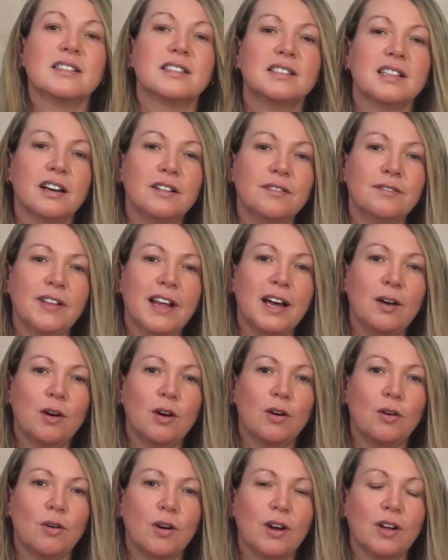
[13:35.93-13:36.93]

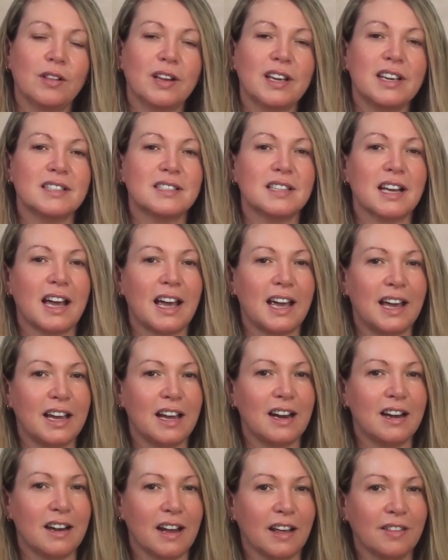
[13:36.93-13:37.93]
Sunflower oil is
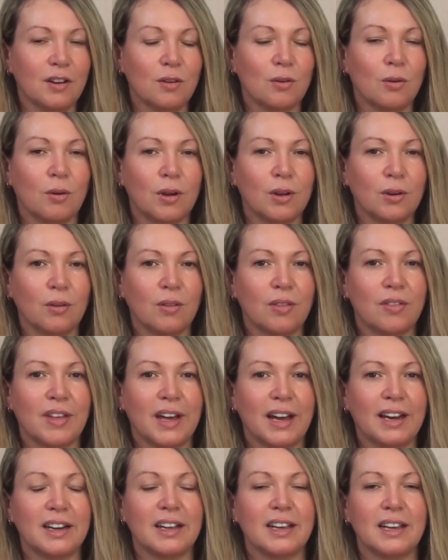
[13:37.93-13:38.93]
another oil
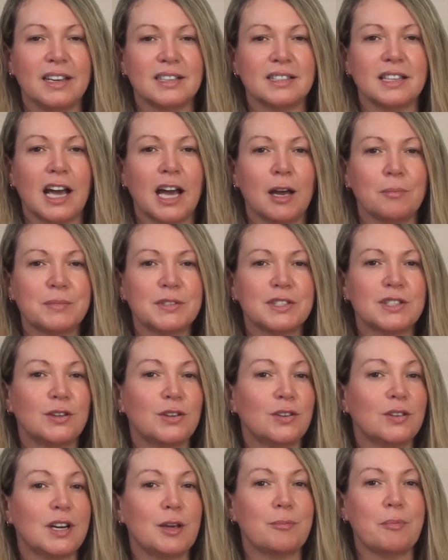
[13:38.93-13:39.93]
that is
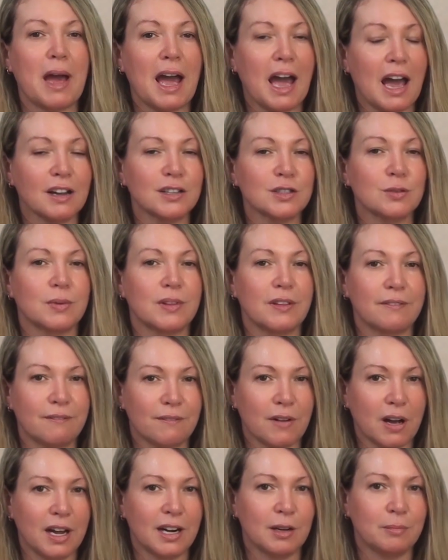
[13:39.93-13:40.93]
absolutely packed with
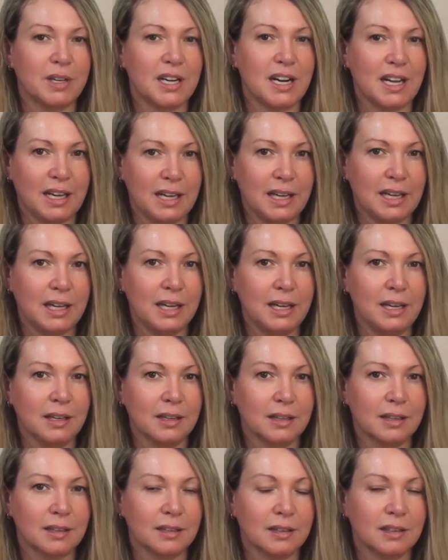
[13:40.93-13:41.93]
vitamin E,
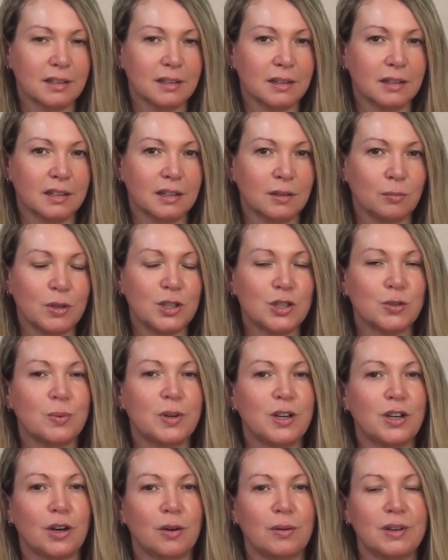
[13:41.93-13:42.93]
which
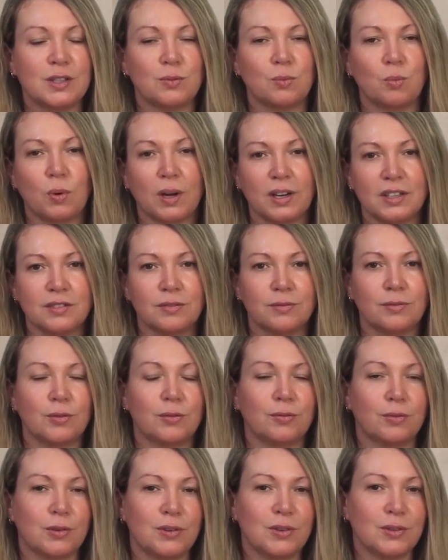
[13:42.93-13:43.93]
we know is wonderful
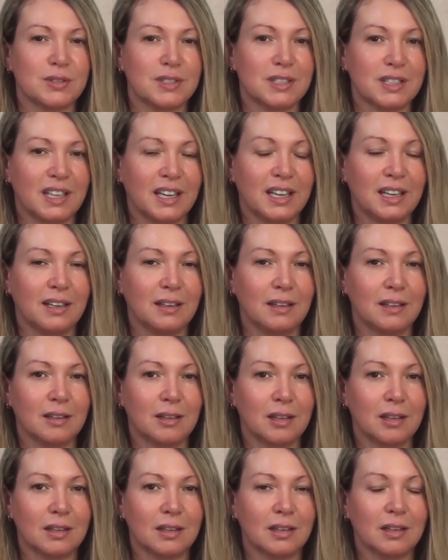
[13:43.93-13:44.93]
for your skin,
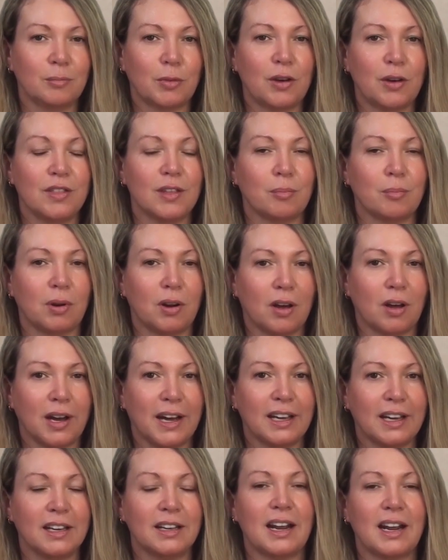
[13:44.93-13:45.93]
both
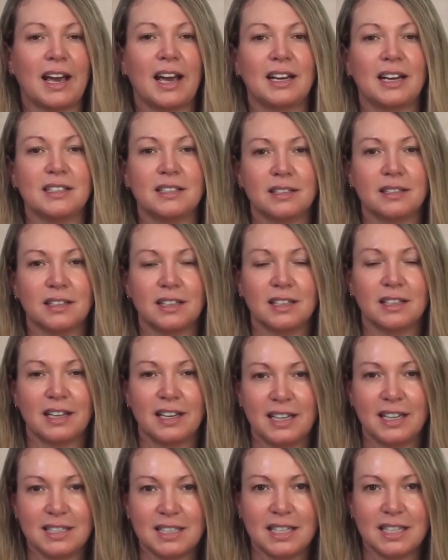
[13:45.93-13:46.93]
applying it and
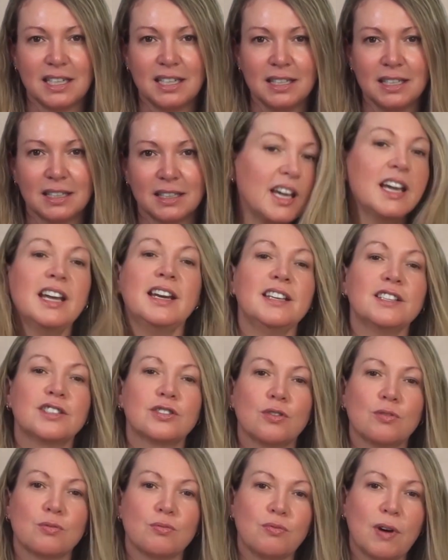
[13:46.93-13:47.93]
eating. It is
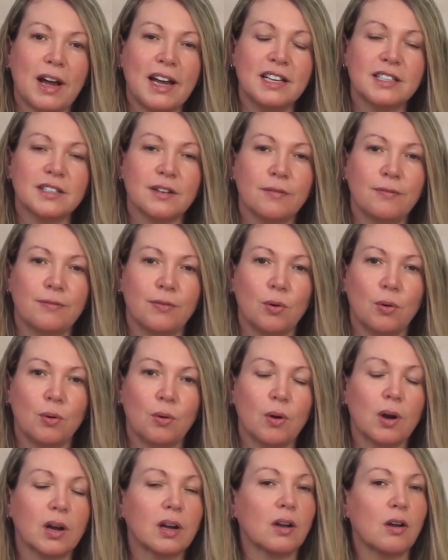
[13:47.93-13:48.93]
great
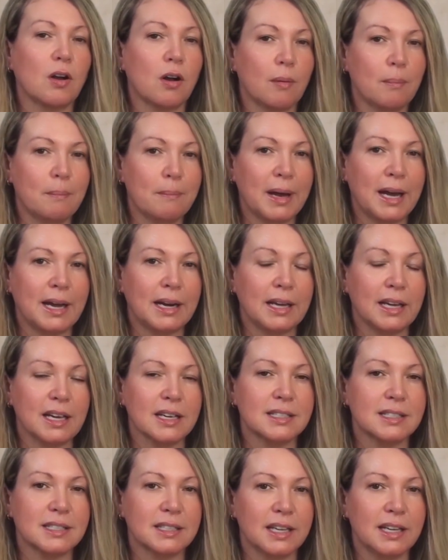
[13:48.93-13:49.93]
for combating
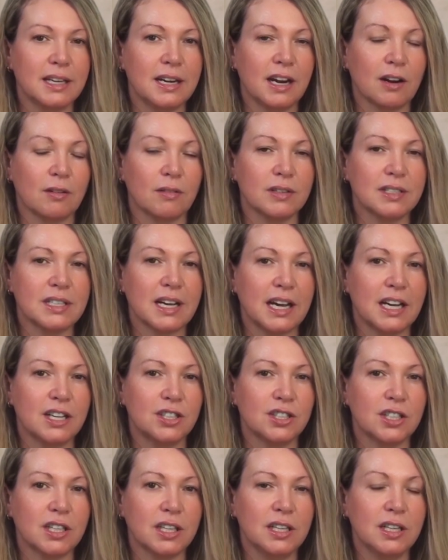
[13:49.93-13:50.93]
skin
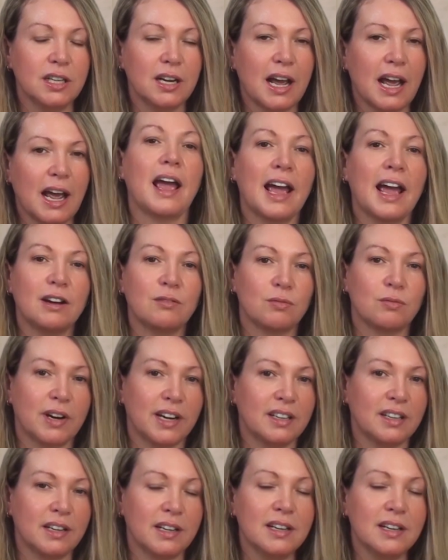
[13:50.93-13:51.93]
irritation and
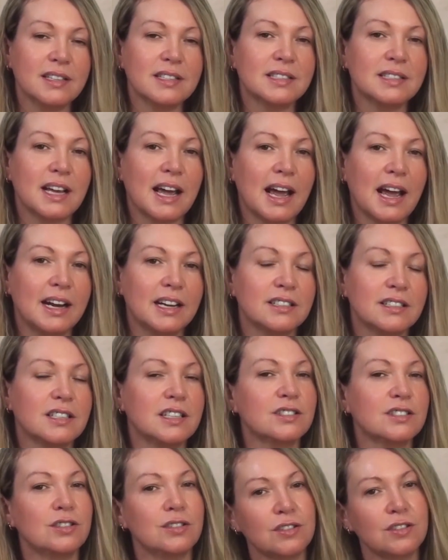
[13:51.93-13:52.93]
redness, and it
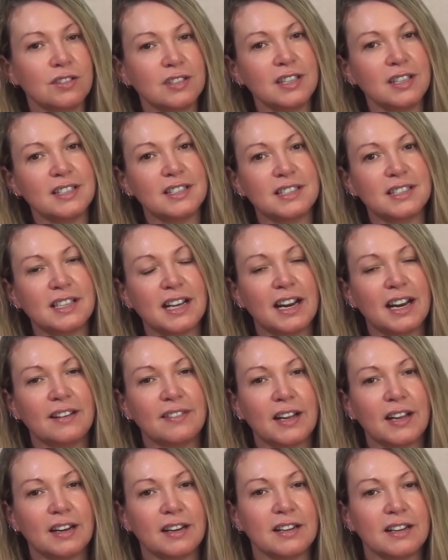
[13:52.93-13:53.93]
is usually
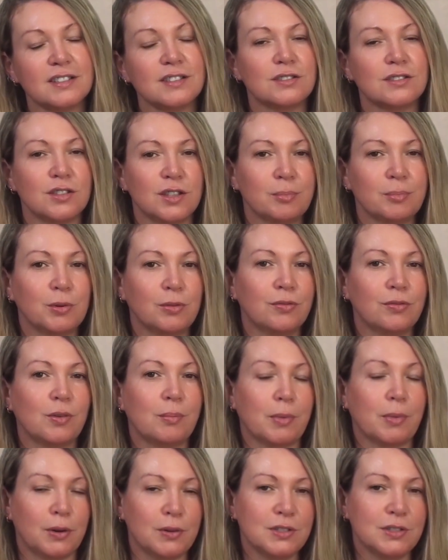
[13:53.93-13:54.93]
said that it is suitable for
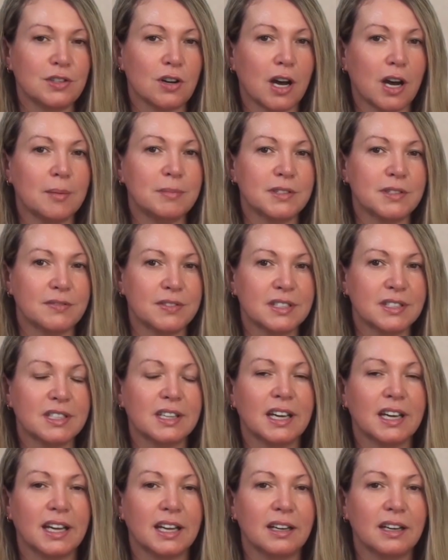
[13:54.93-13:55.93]
most types of
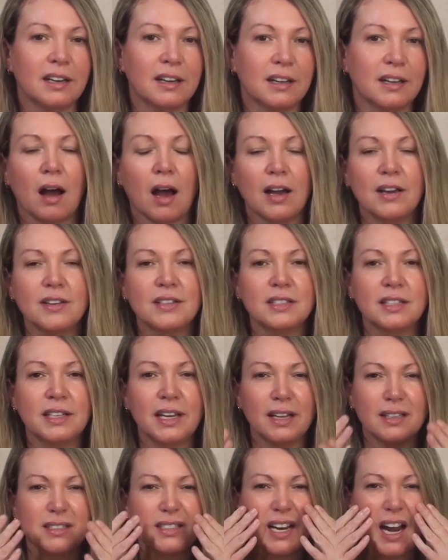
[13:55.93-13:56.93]
skin. I used to
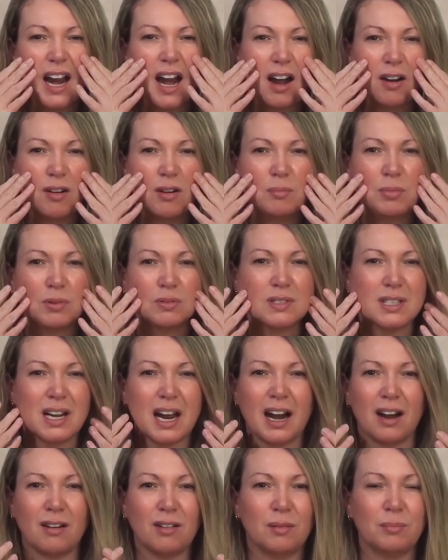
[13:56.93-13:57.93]
get
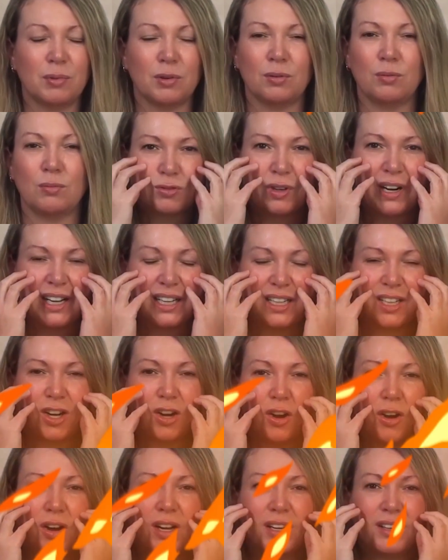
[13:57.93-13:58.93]
terrible red
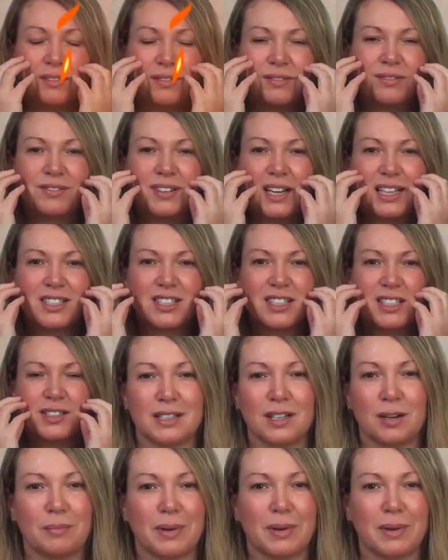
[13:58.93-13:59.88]
hot flushes on